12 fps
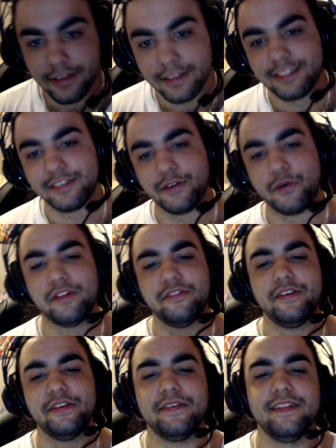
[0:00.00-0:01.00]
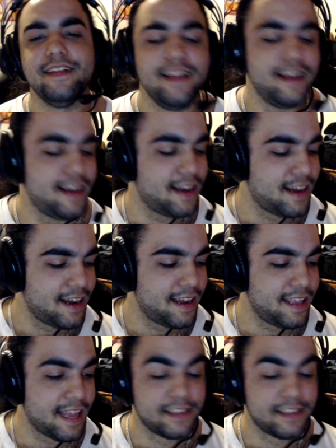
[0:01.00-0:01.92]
to all of you. Yeah,